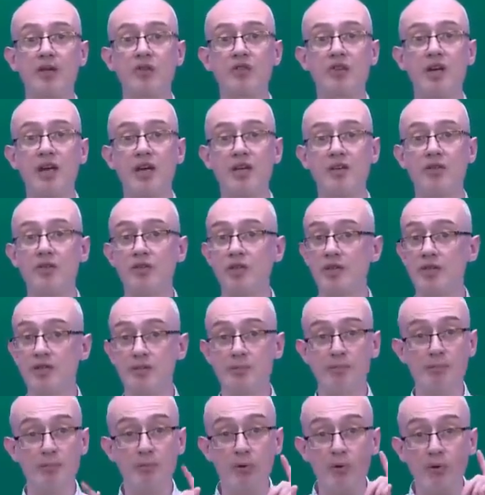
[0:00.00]
changes.
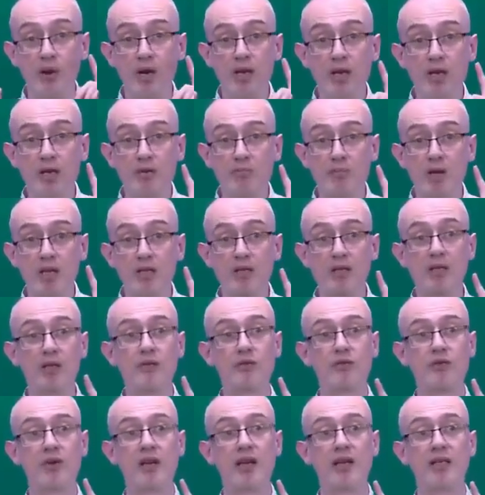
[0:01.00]
Brilliant mental
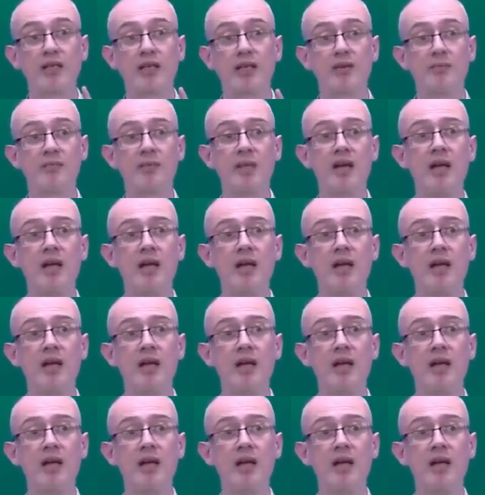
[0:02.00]
training.